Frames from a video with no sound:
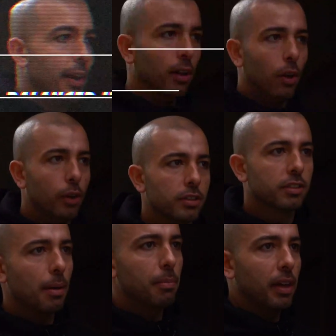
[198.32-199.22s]
to learn
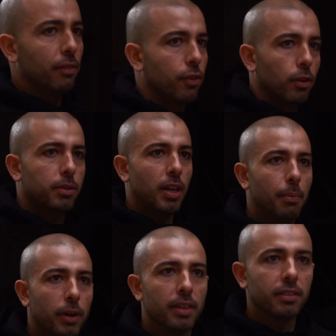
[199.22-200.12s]
something from
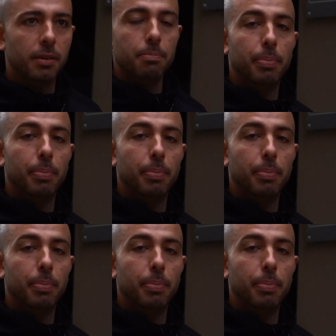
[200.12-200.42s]
somebody that's in